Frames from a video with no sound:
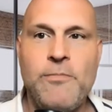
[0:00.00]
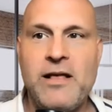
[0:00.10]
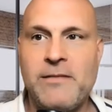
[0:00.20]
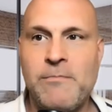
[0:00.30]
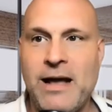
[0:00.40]

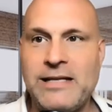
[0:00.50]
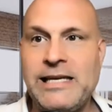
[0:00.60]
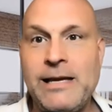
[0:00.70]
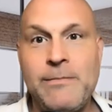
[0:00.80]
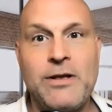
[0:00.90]
my
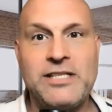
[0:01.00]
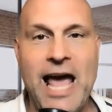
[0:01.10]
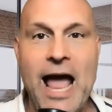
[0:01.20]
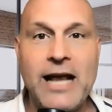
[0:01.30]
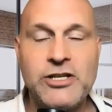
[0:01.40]
team
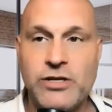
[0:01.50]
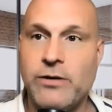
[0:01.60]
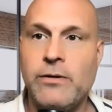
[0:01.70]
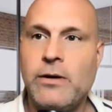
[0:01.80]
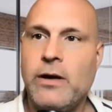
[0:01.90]
tags
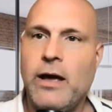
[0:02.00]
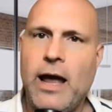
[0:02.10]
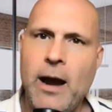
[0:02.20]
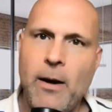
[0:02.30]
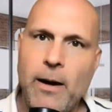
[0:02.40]
you,
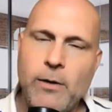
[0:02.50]
Eric.